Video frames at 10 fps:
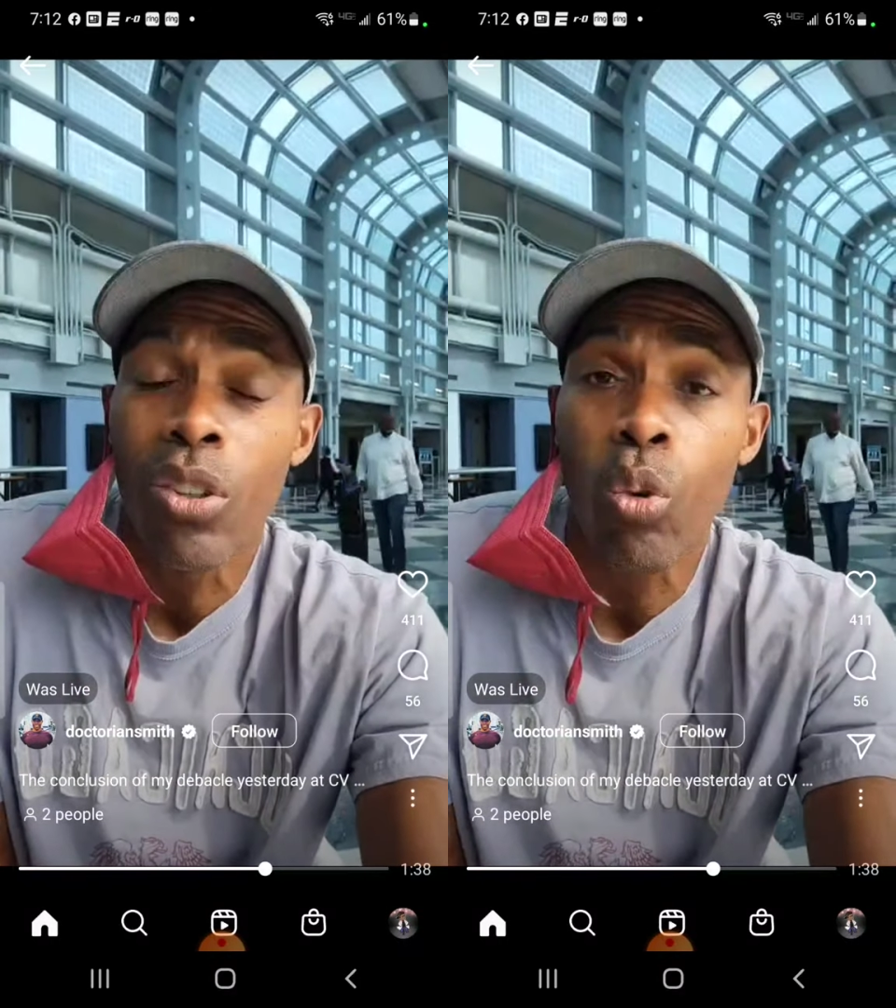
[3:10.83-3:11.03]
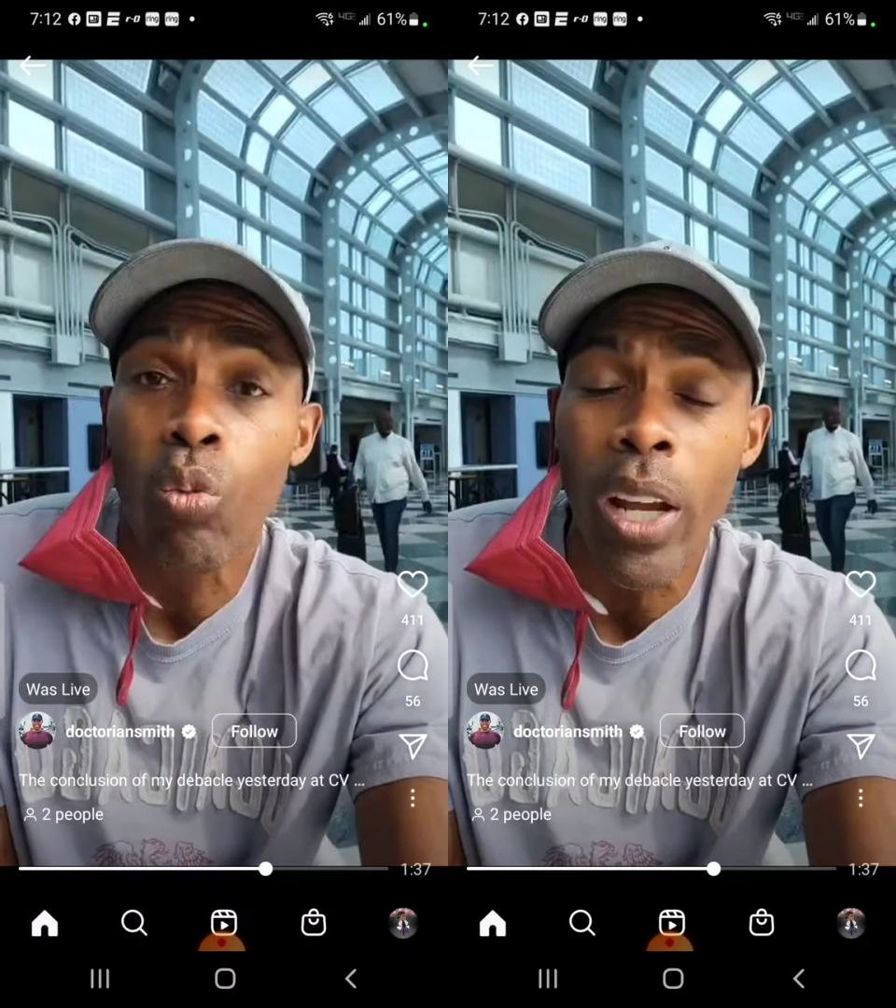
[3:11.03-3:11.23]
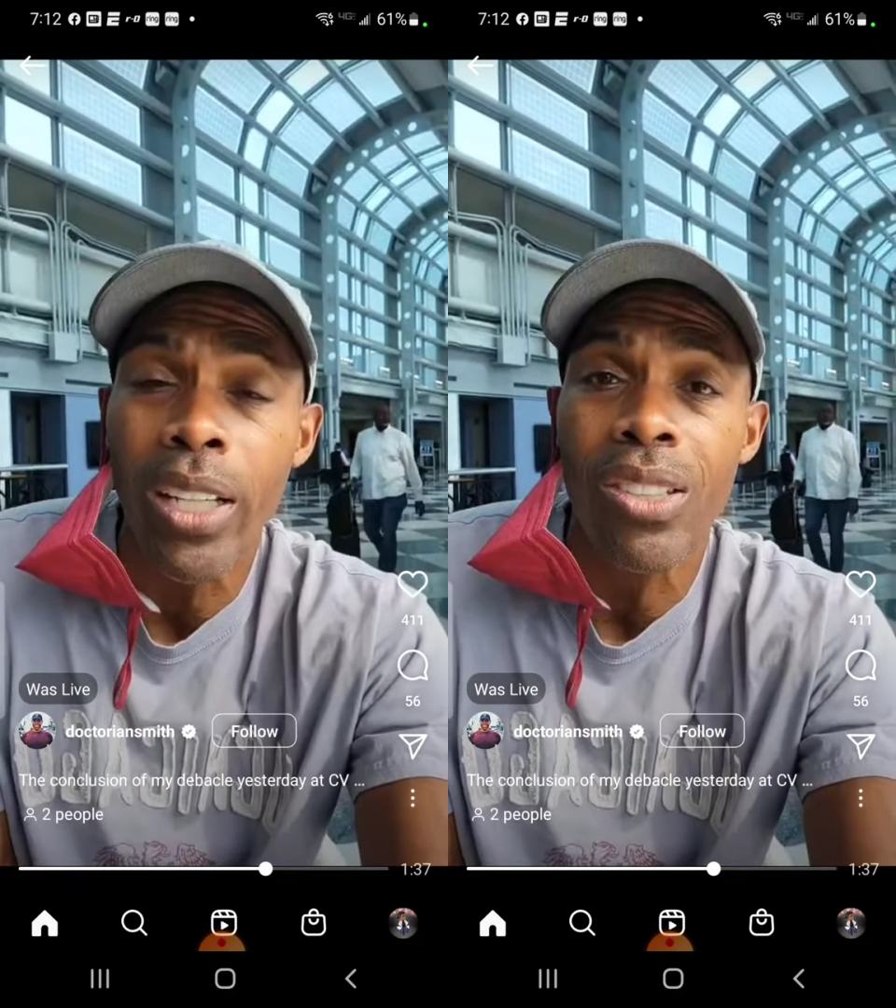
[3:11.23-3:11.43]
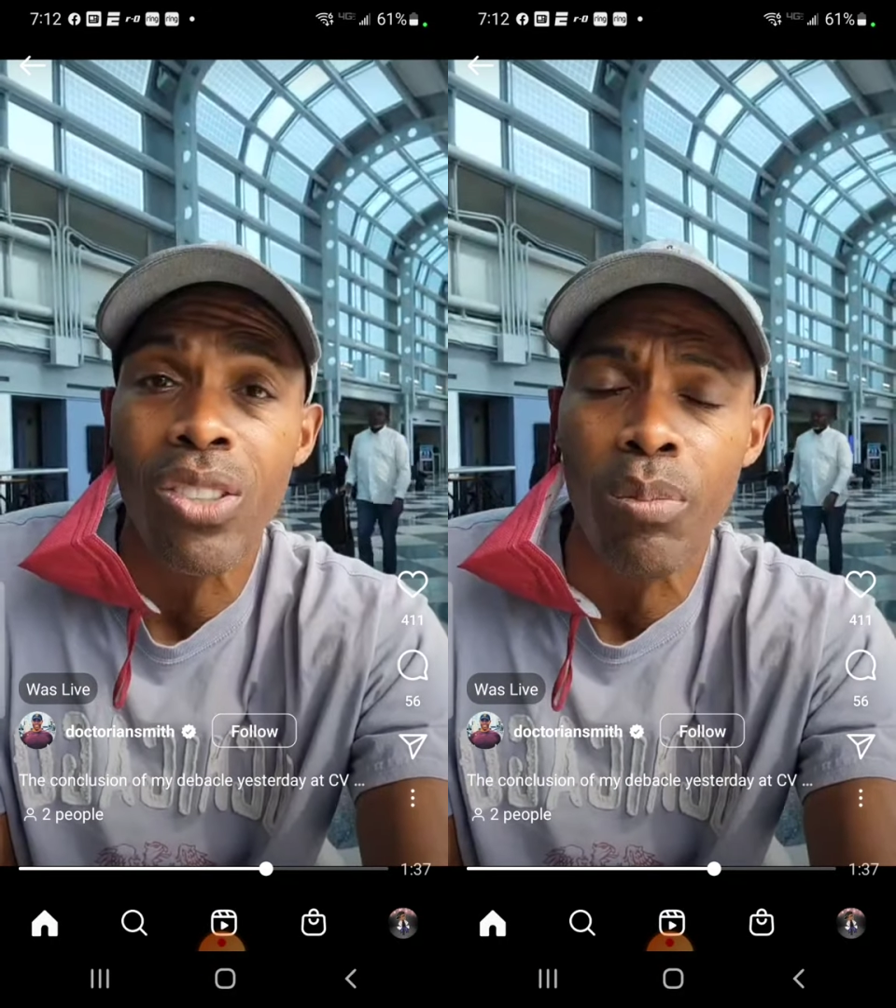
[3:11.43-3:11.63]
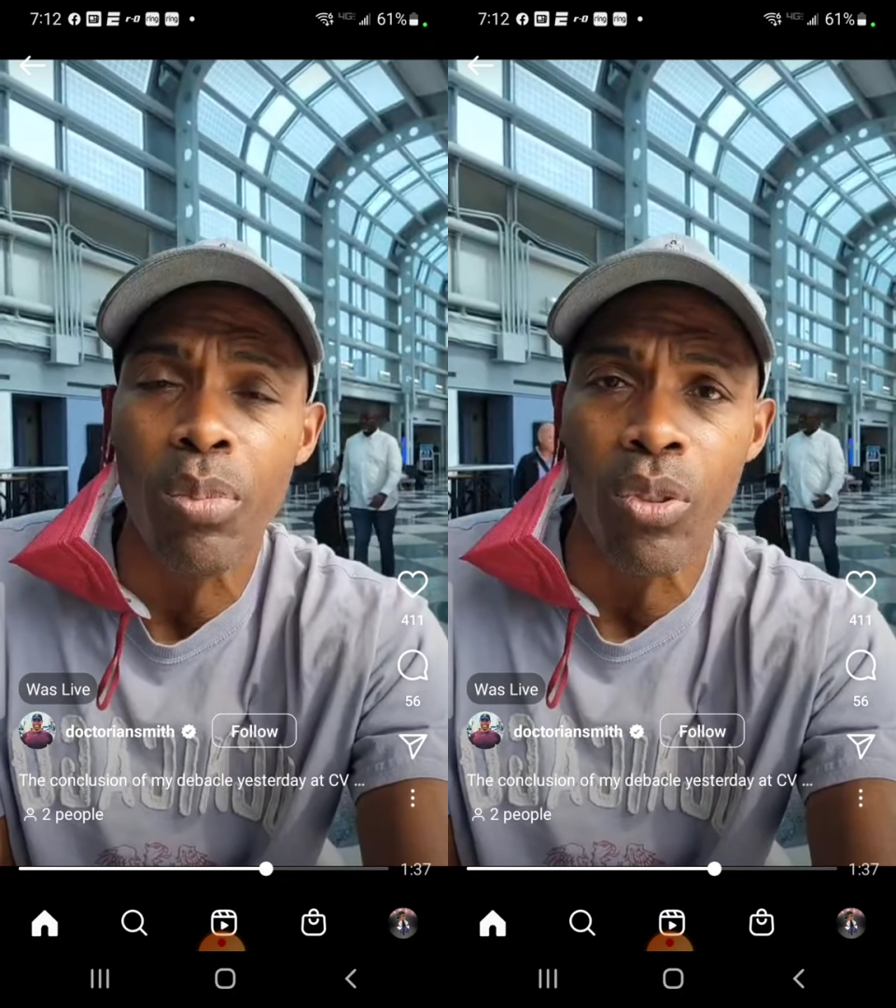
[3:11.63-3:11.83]
the right
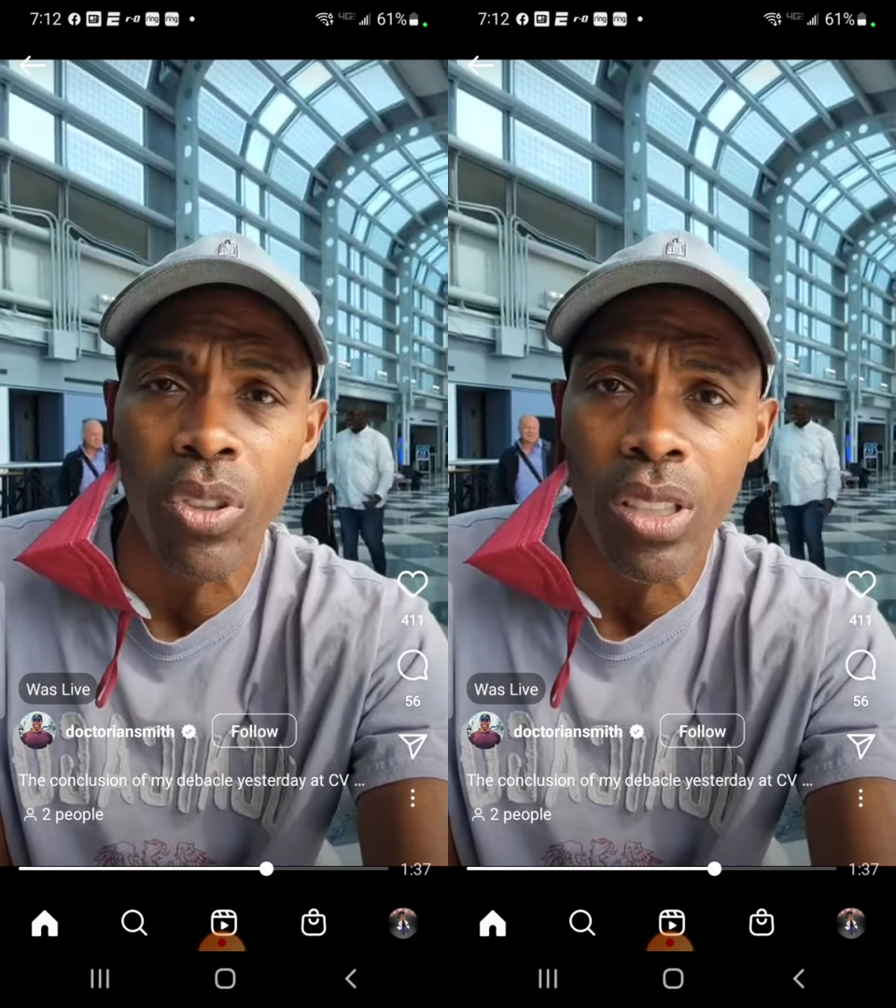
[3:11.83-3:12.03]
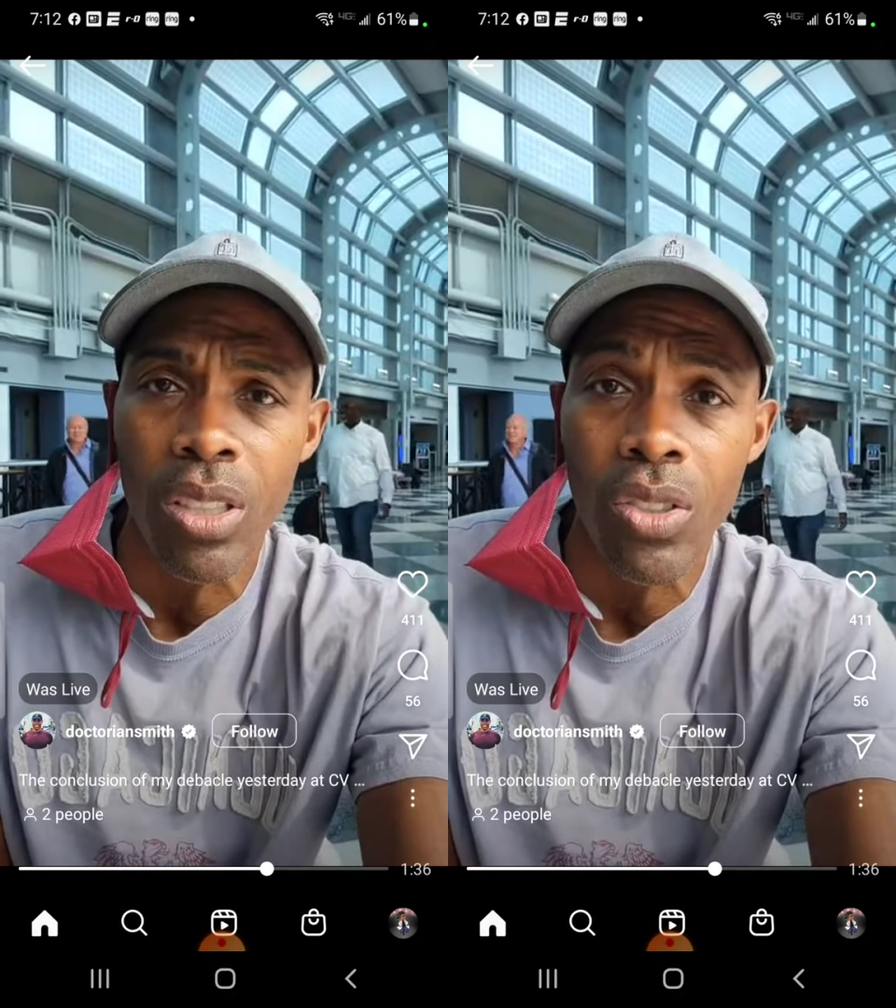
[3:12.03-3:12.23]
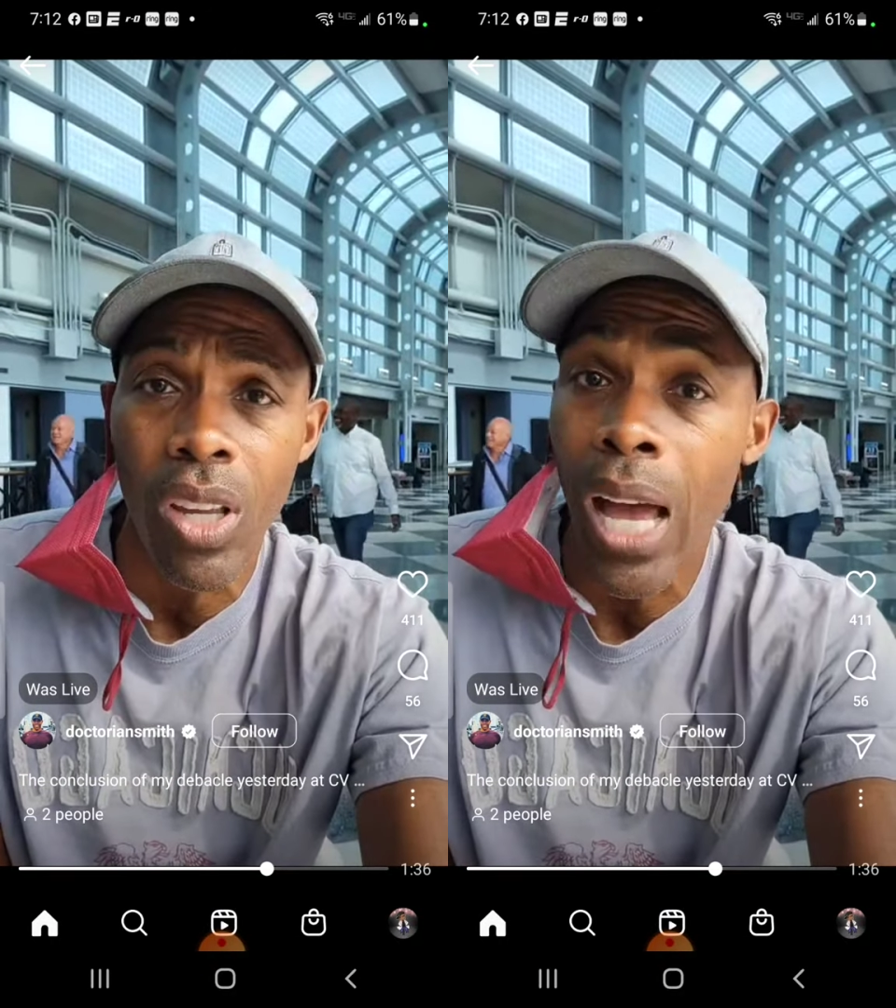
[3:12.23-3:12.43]
simple things.